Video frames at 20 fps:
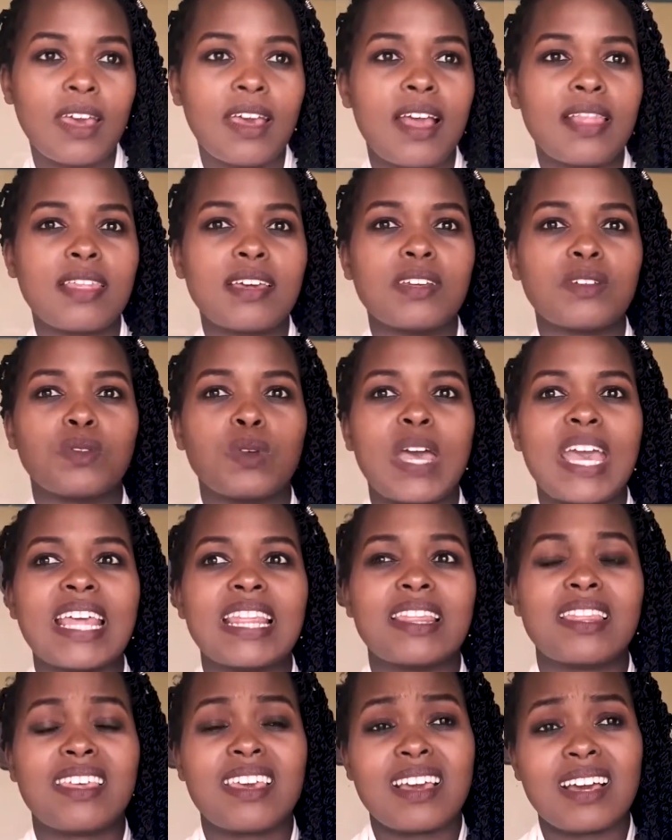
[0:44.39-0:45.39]
And that is why I
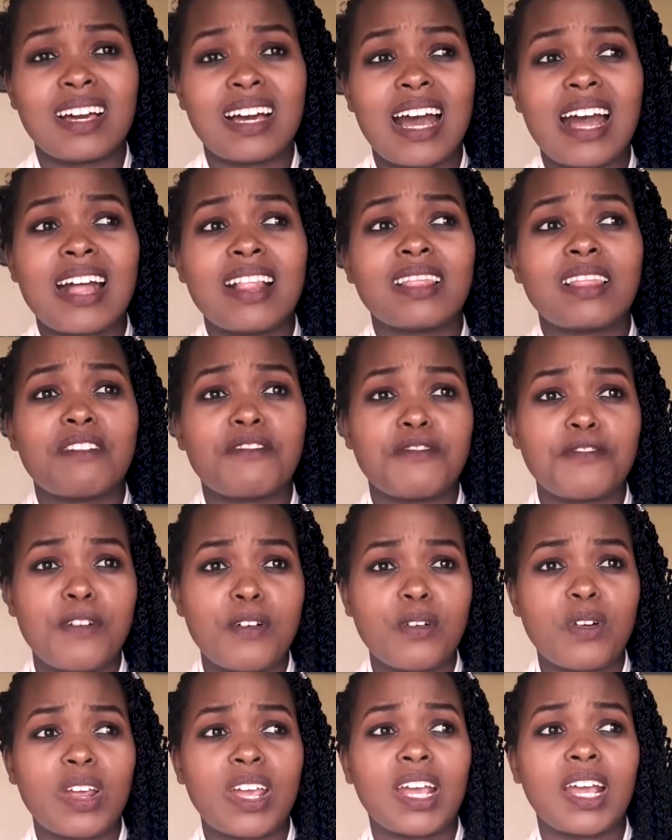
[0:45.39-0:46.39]
think the
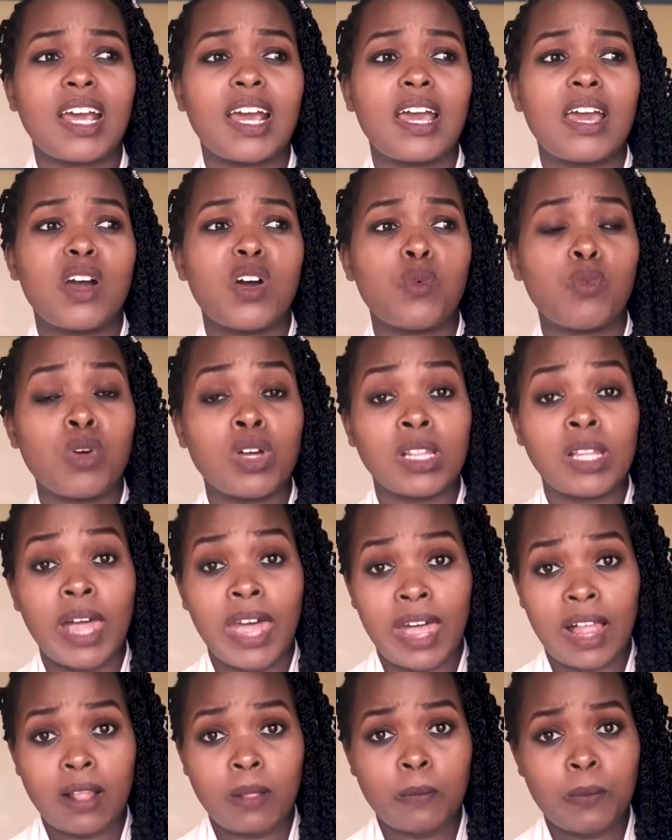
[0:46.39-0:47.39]
following will
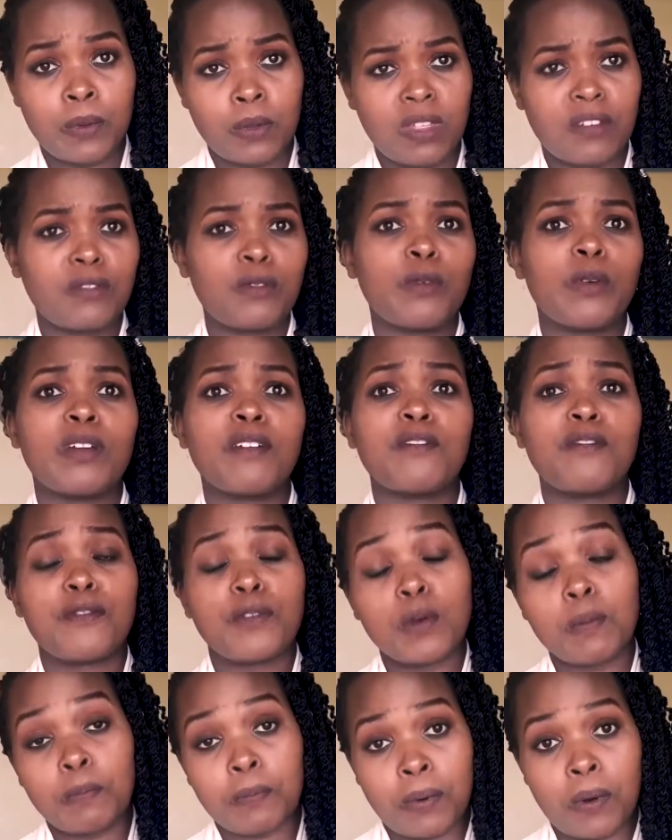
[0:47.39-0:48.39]
help you. The following
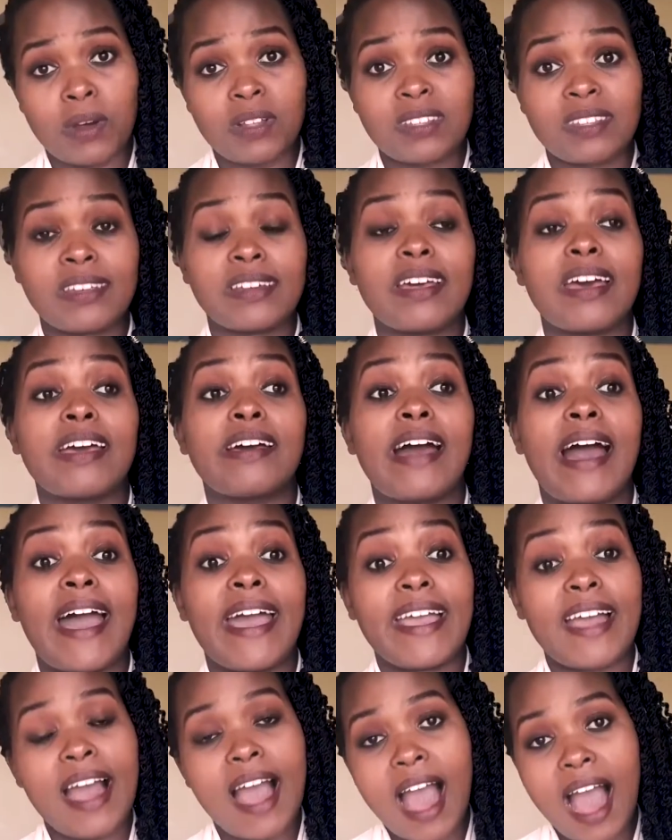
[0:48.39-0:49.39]
few points that I
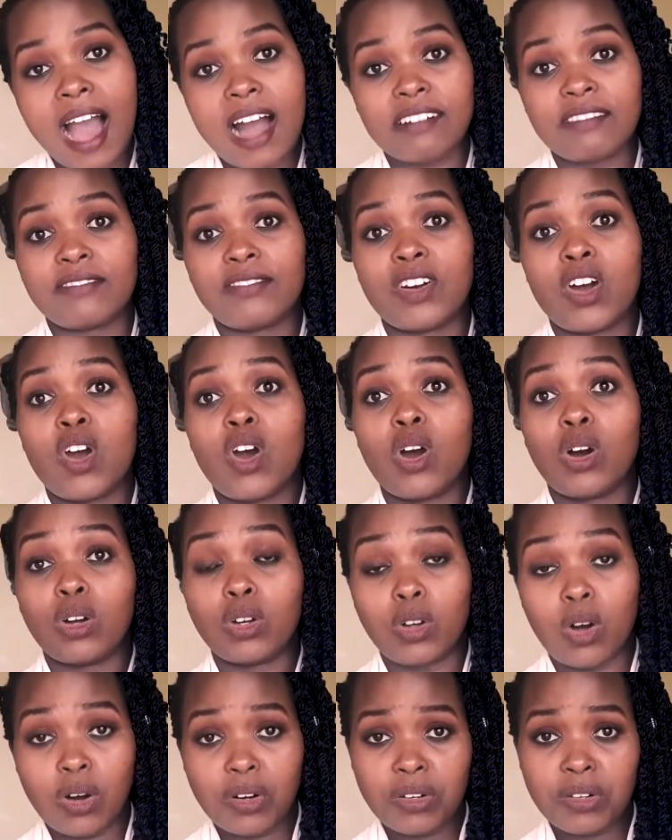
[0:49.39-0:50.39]
have
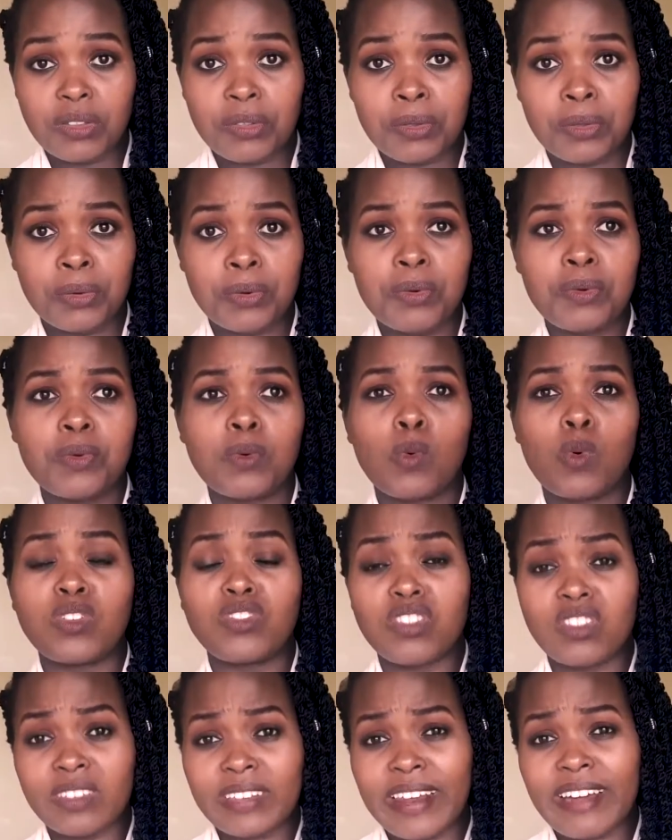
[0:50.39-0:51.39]
gone through,
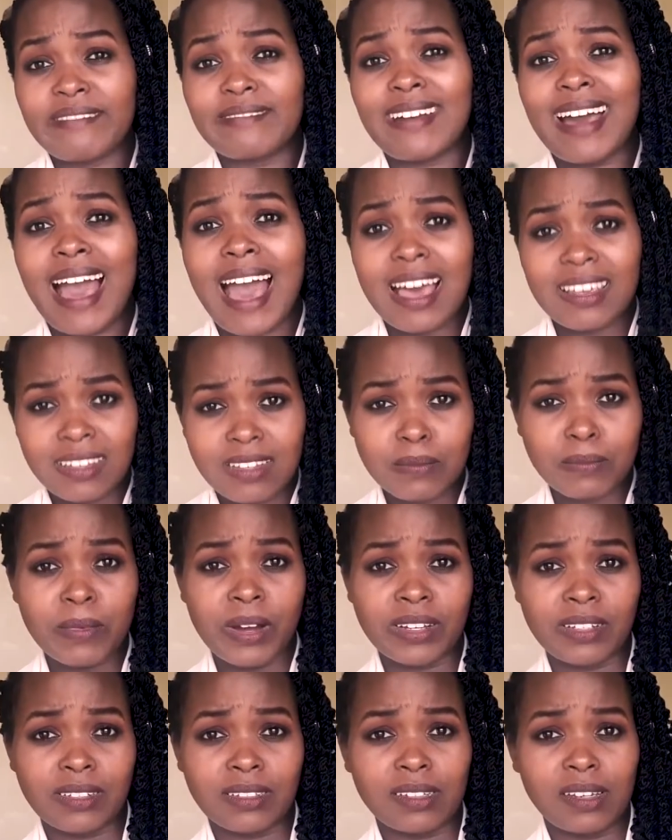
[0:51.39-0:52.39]
questions that I've asked
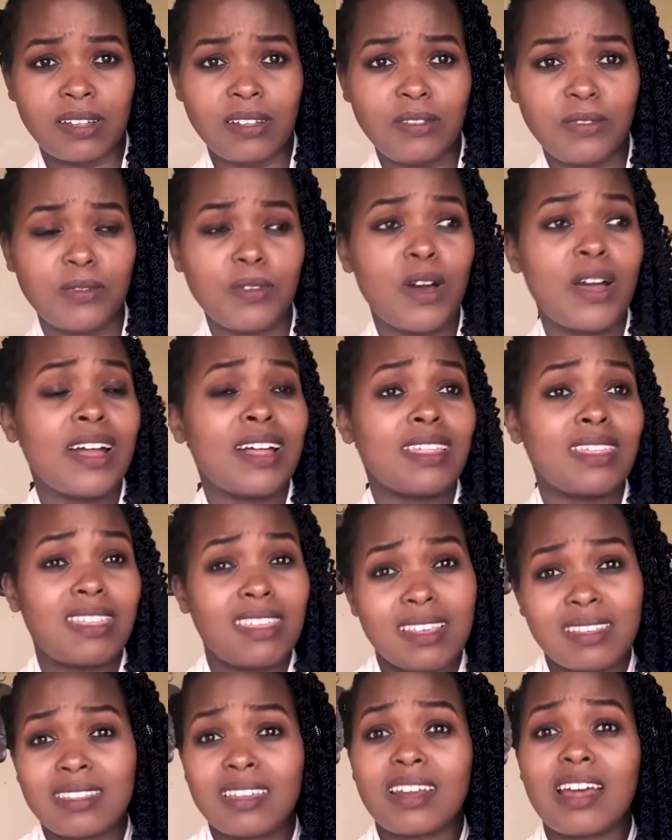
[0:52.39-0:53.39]
myself,
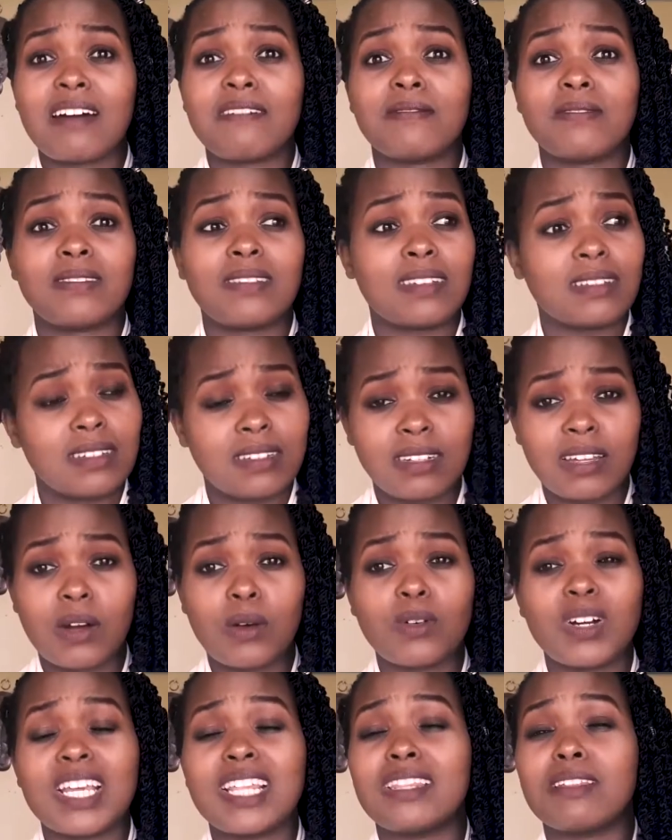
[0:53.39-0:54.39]
things that I've sat
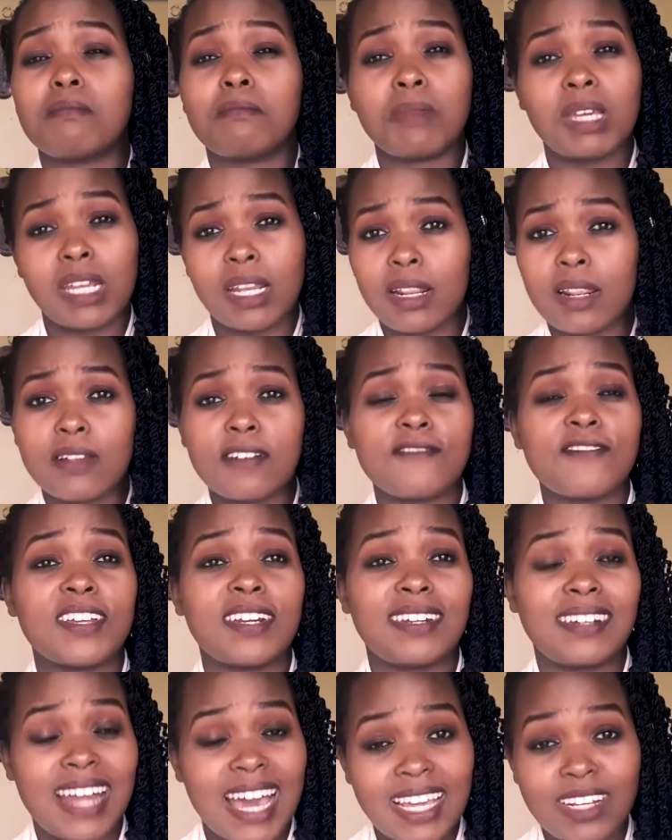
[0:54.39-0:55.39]
down in the middle of the
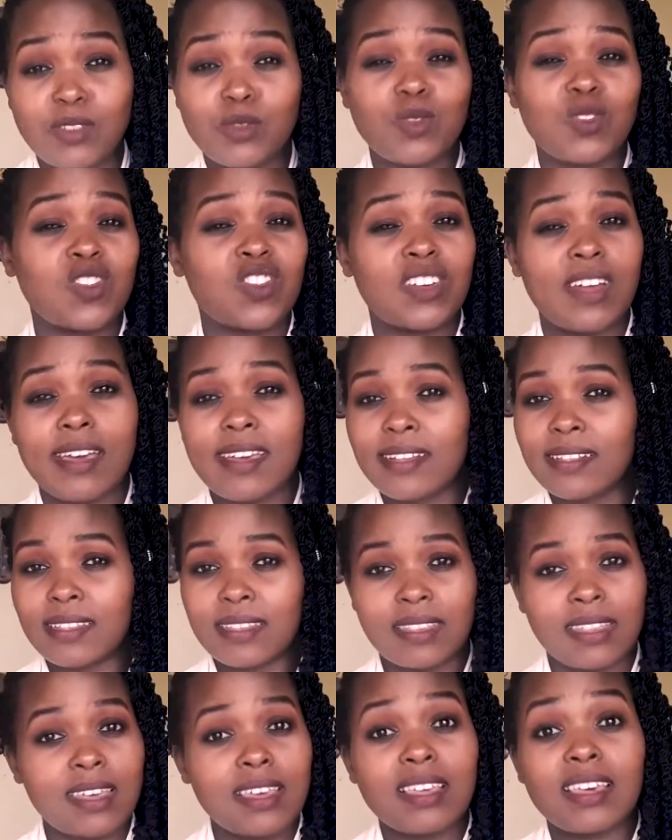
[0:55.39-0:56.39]
night to try and
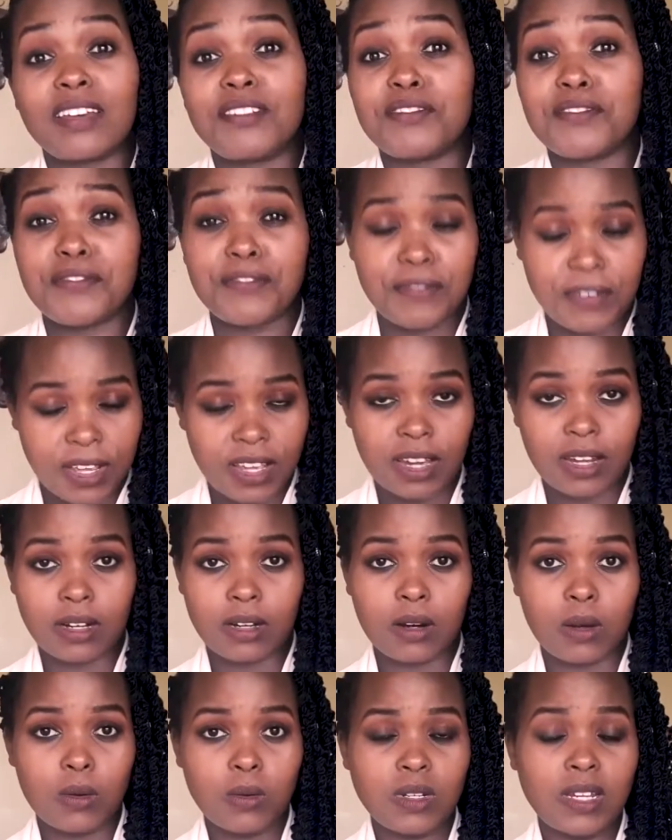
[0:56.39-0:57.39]
think and figure
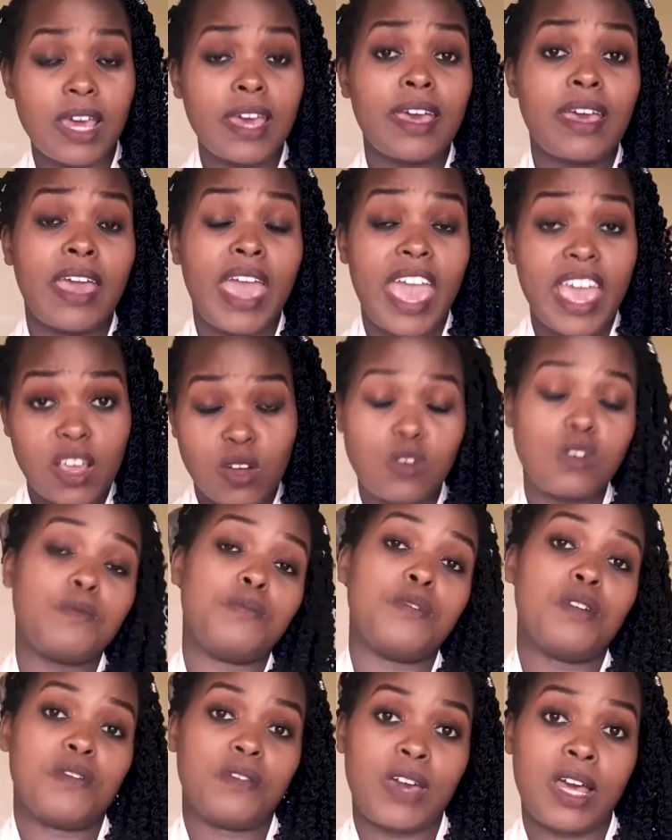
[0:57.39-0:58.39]
out, it could
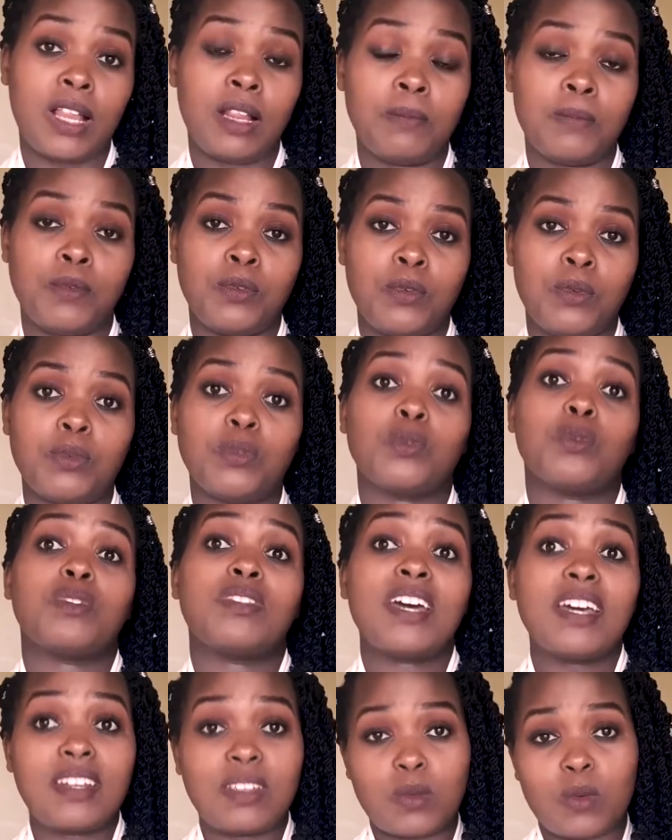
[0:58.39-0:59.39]
be of help to you. So
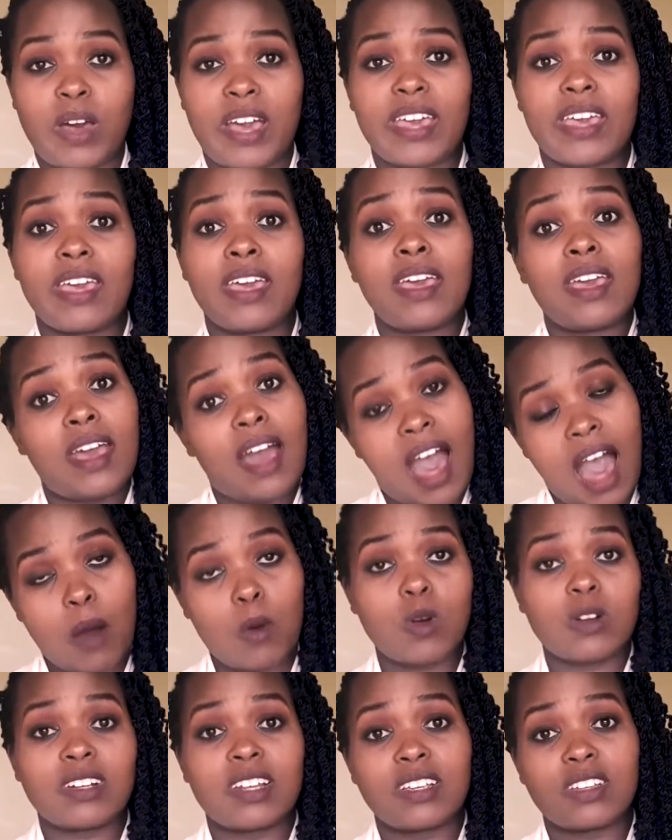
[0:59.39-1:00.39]
that is why I
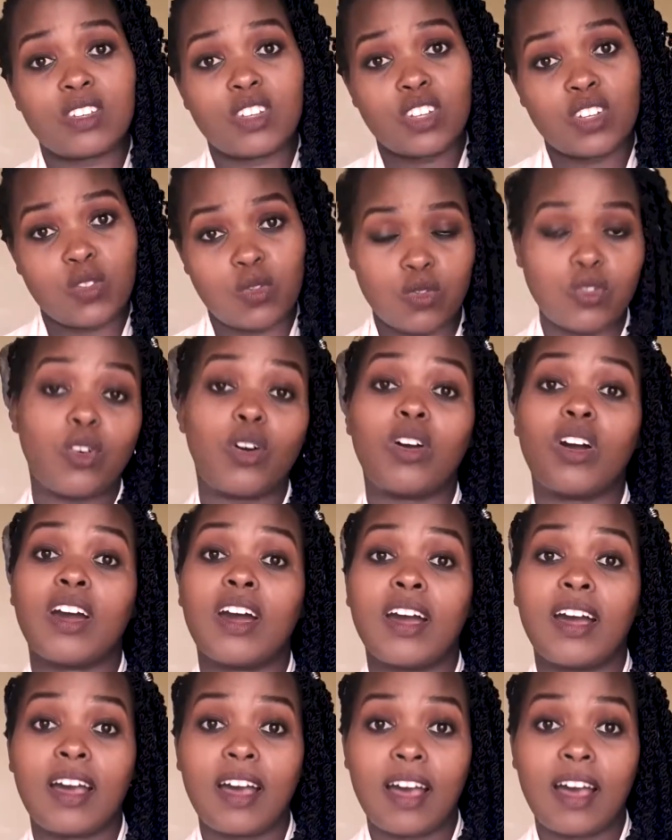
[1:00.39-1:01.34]
want us to talk